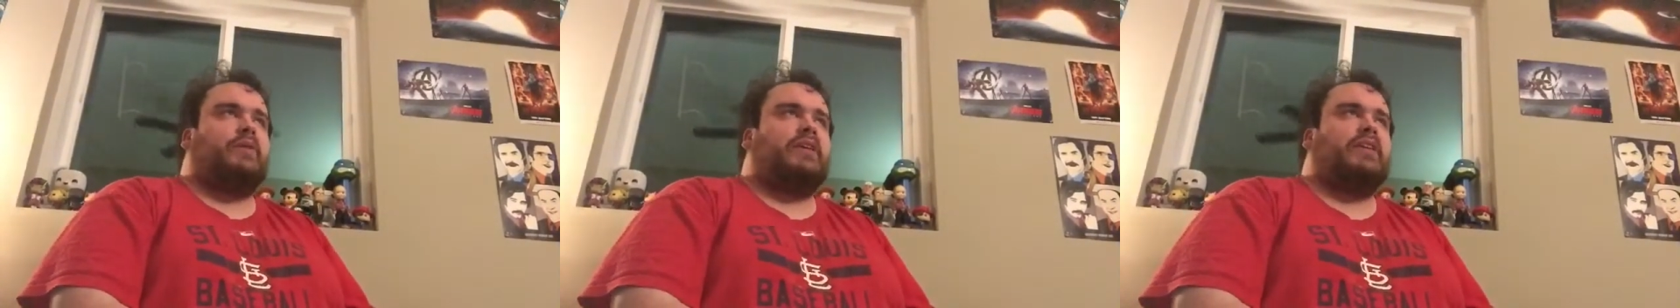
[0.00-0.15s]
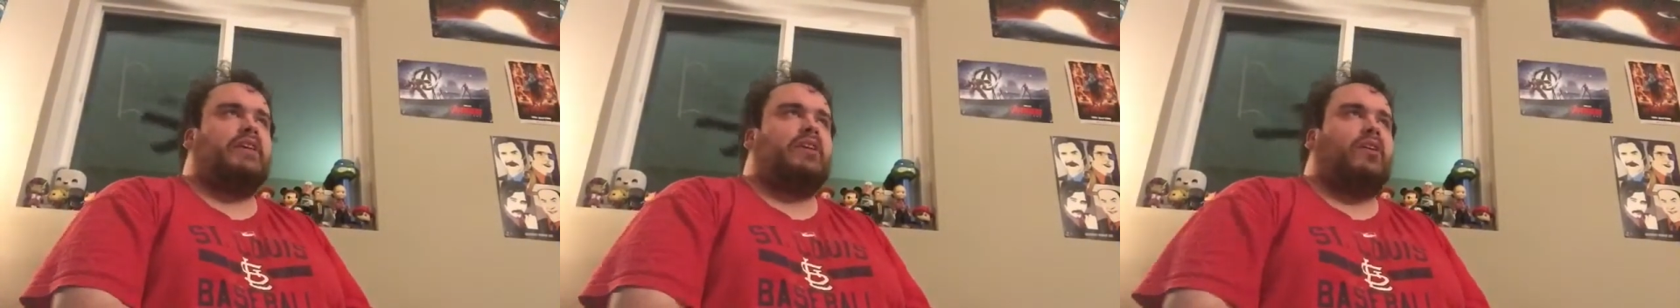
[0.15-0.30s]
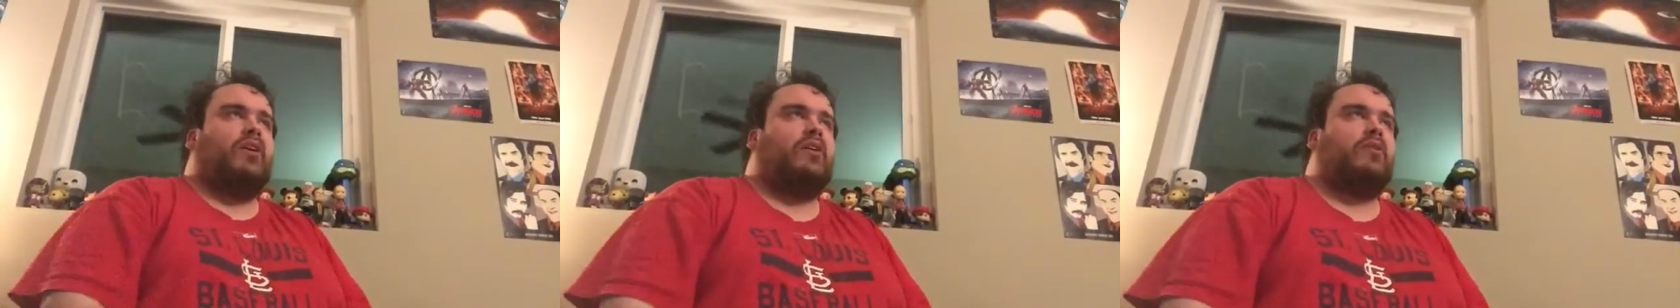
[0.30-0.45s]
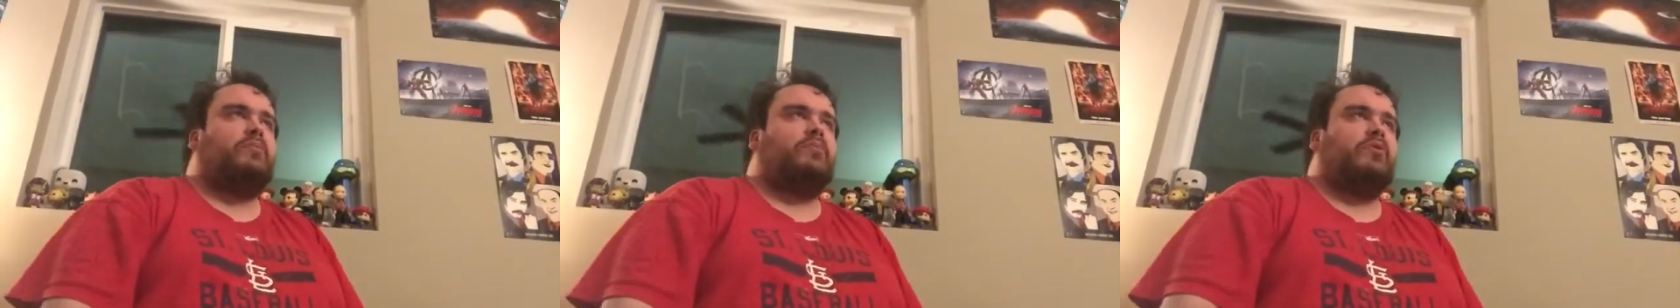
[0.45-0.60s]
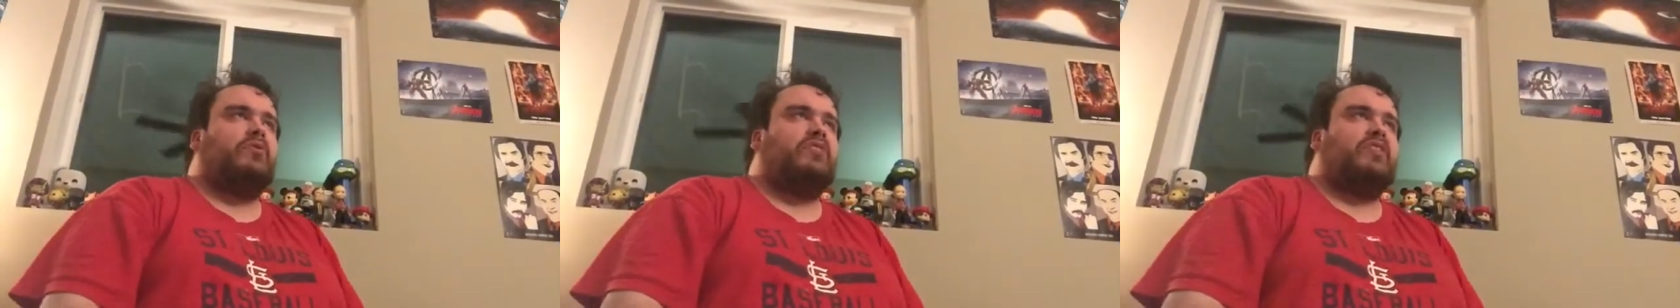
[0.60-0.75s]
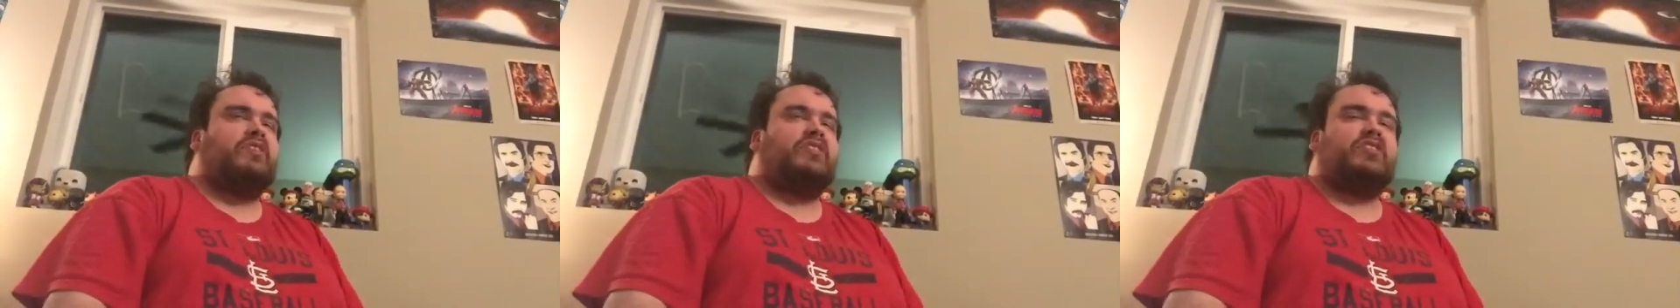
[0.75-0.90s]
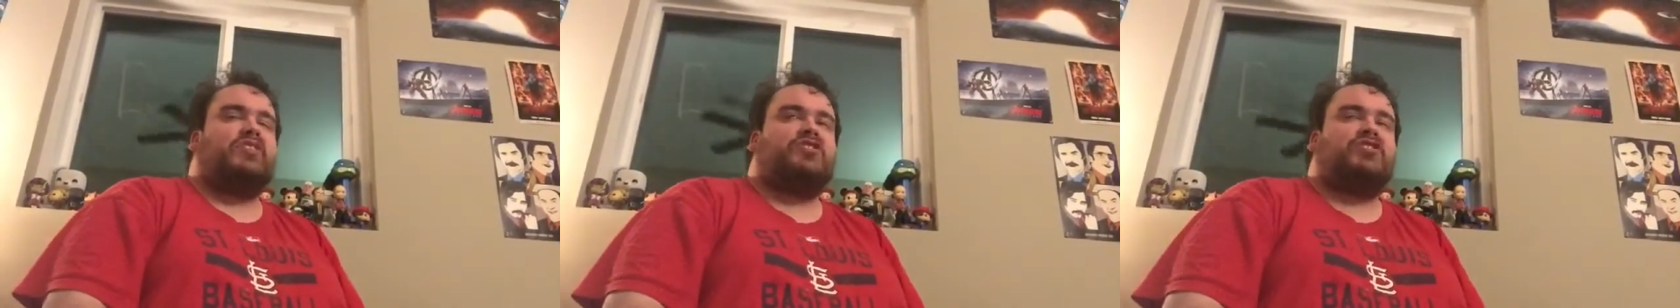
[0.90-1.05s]
hard
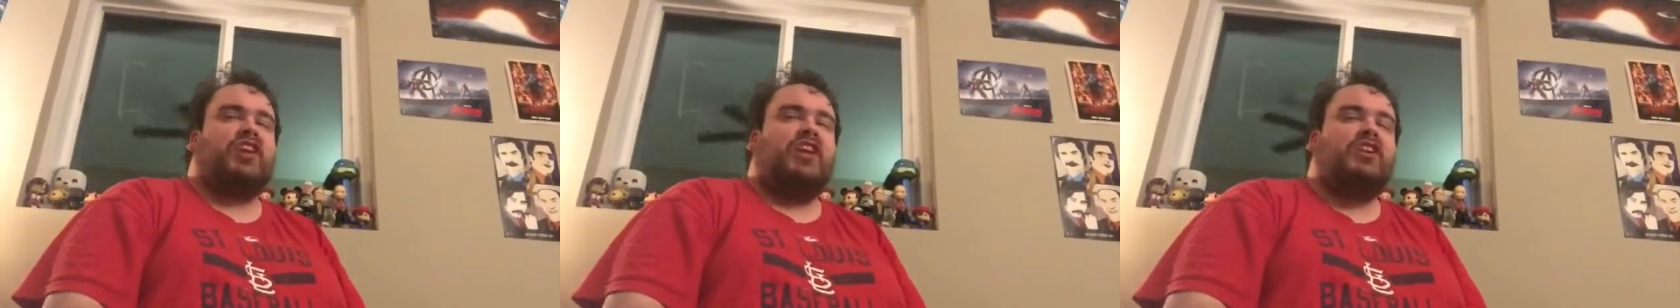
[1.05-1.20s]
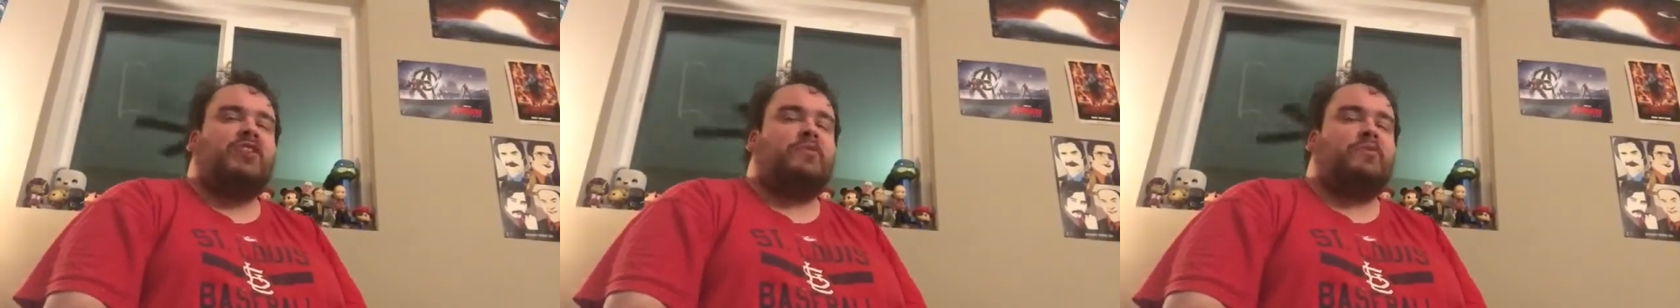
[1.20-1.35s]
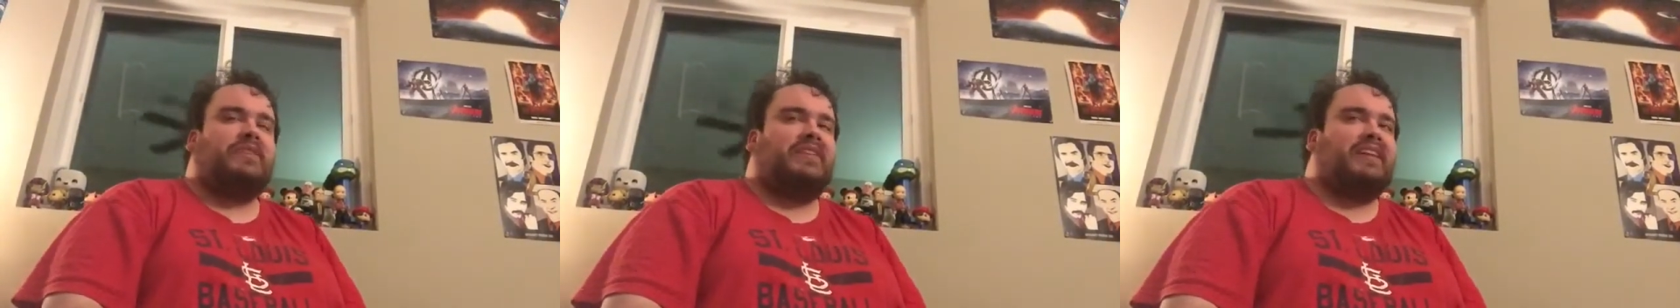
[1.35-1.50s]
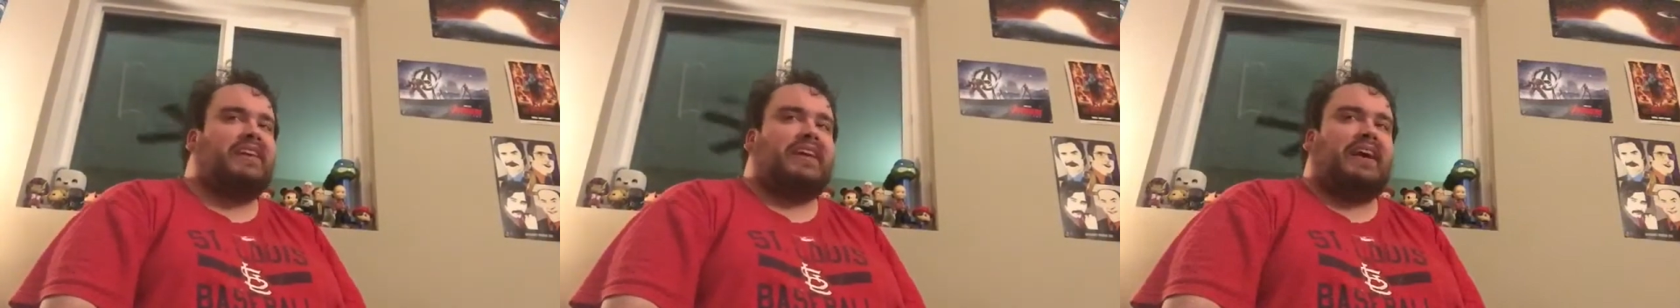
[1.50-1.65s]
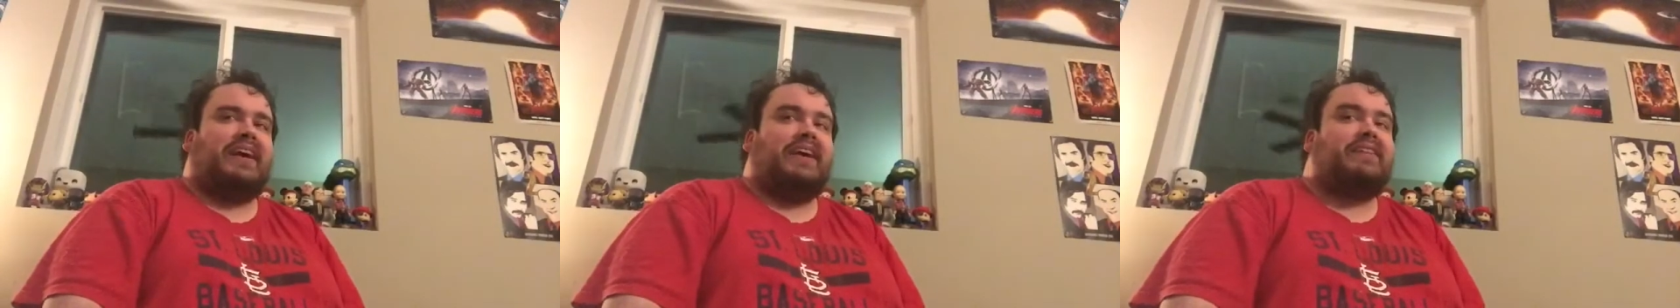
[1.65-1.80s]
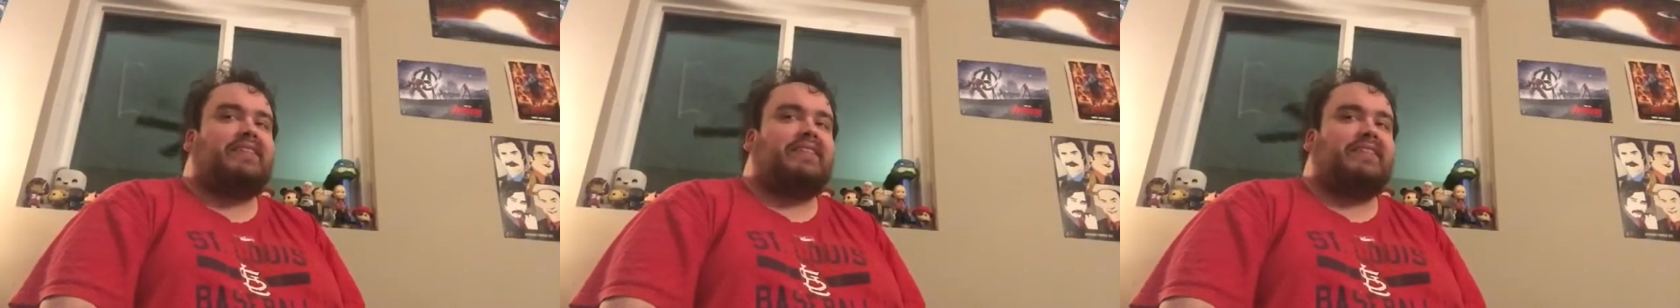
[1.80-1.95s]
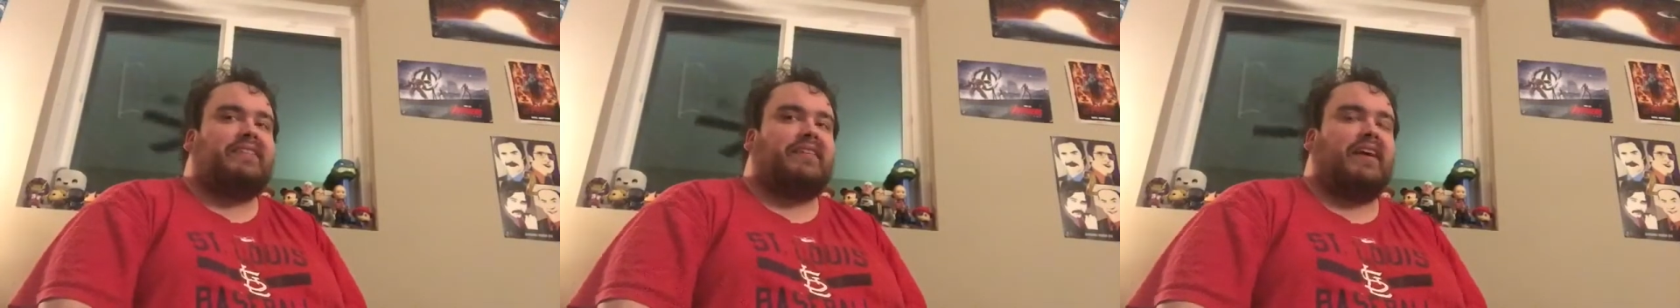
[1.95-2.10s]
movie to genuinely kind
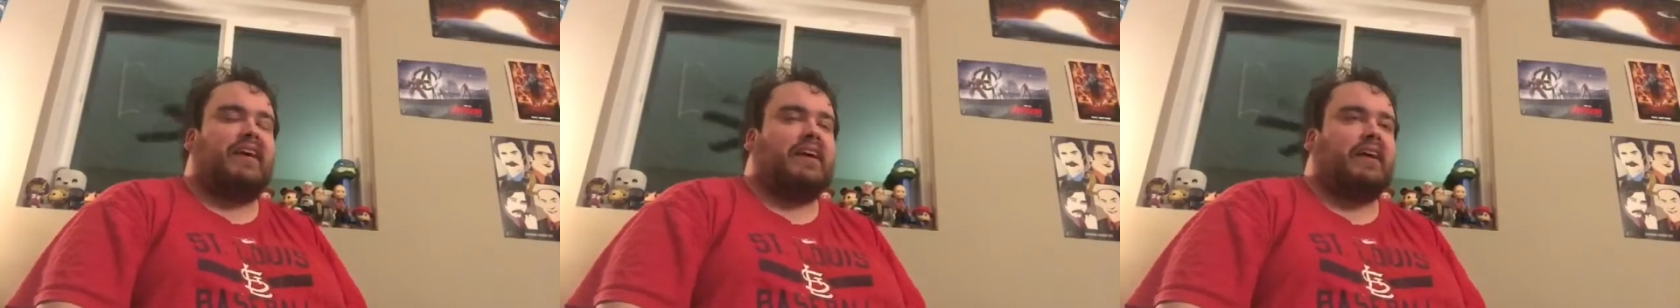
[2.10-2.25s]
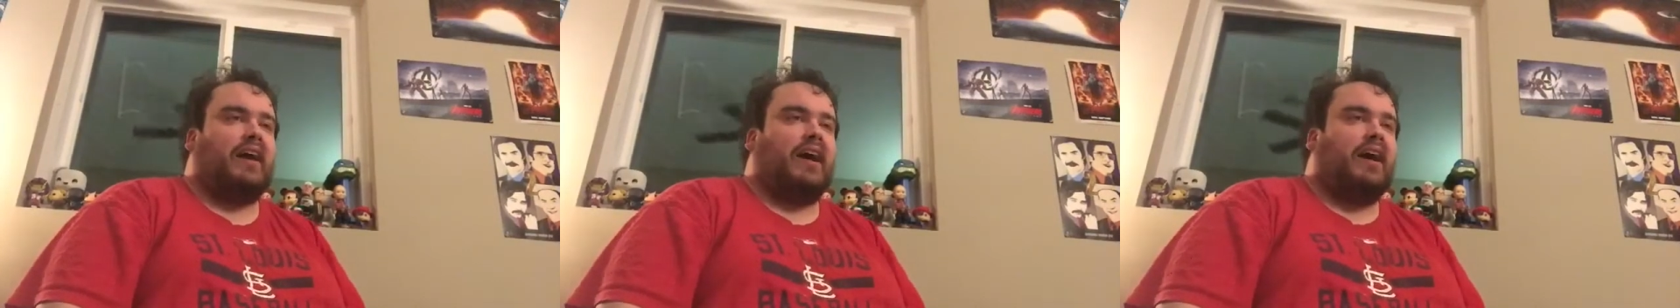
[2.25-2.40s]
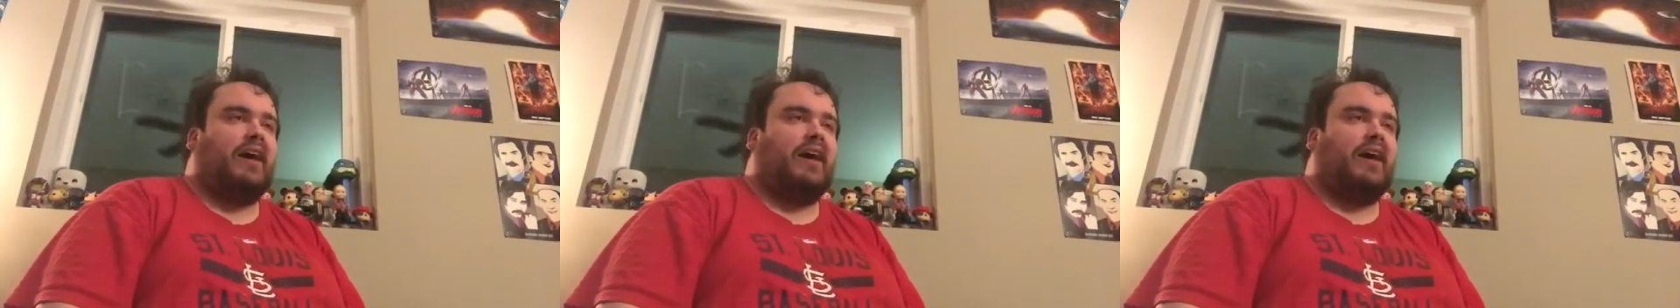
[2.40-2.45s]
of dislike.